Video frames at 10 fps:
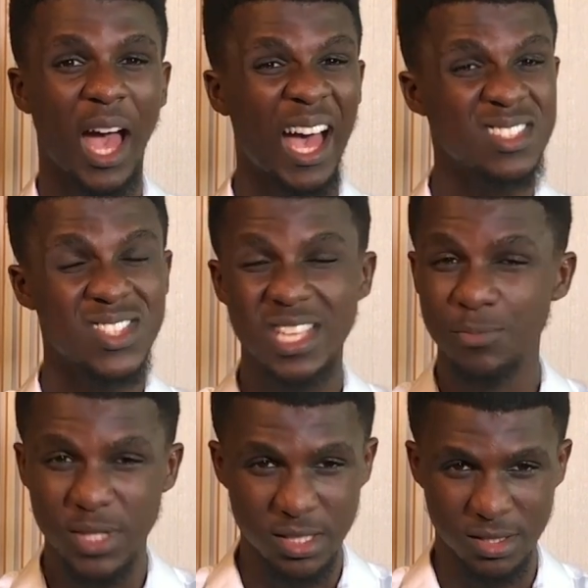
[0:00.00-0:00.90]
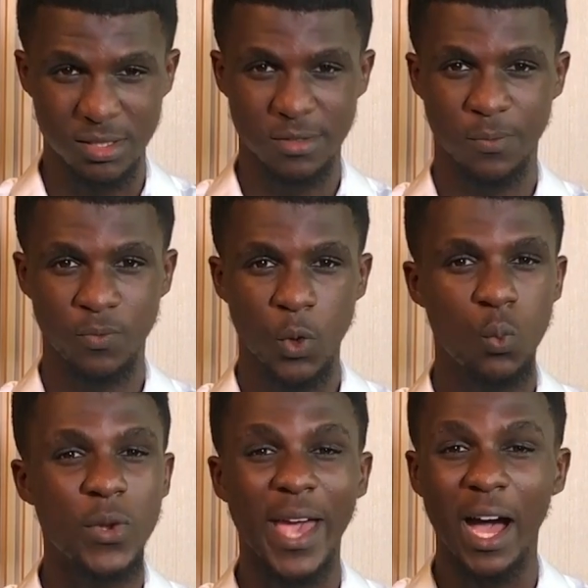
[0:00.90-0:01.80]
Accept it.
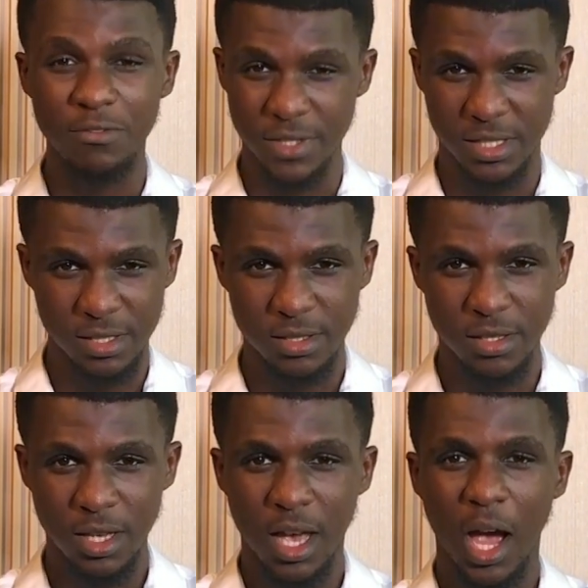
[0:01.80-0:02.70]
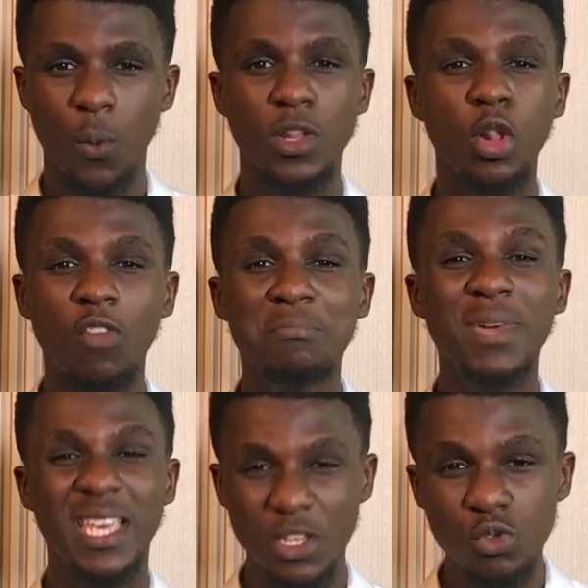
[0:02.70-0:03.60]
We have it. And we love
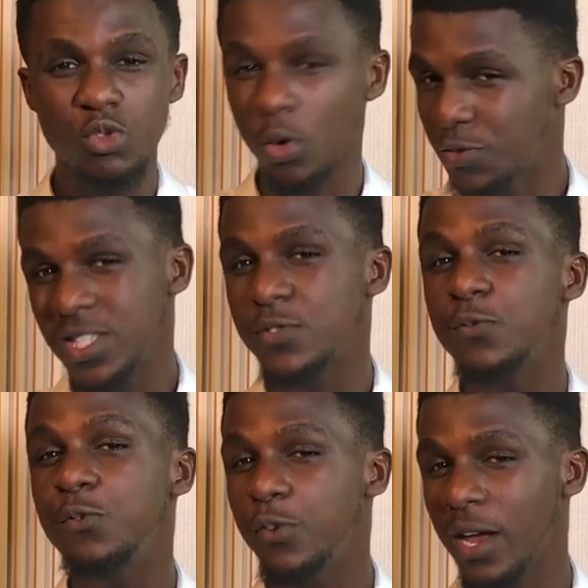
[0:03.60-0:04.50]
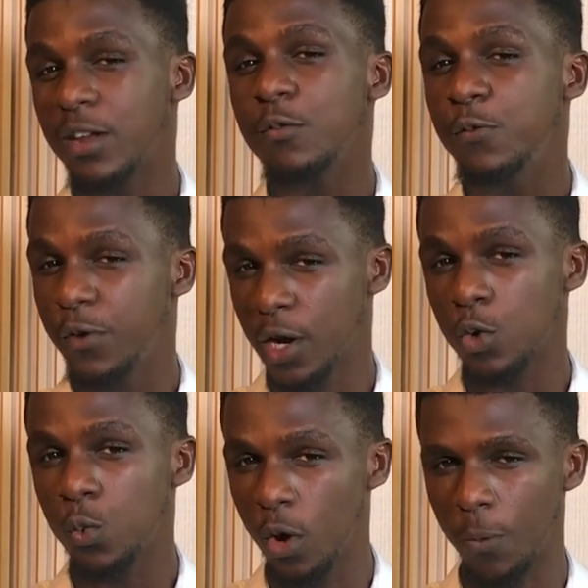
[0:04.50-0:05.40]
making use of it very, very
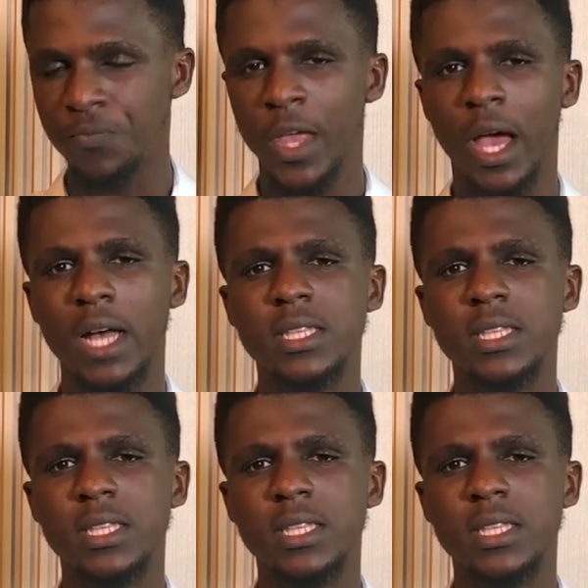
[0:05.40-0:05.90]
well. And